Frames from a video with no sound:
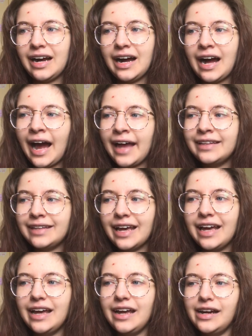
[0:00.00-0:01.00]
I
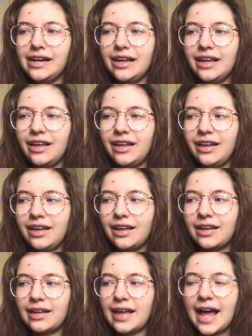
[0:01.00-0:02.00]
can
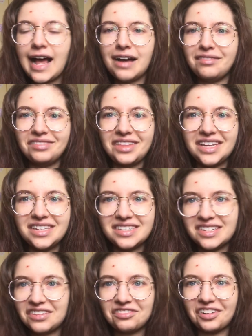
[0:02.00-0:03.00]
have these
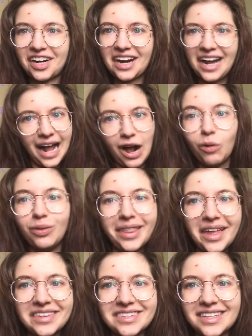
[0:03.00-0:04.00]
different
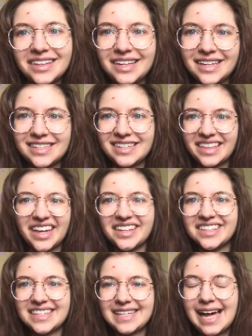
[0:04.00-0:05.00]
outlets and these
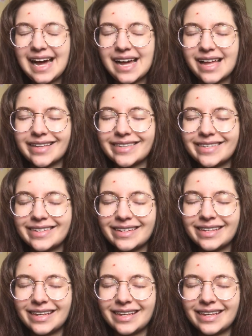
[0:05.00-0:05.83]
things that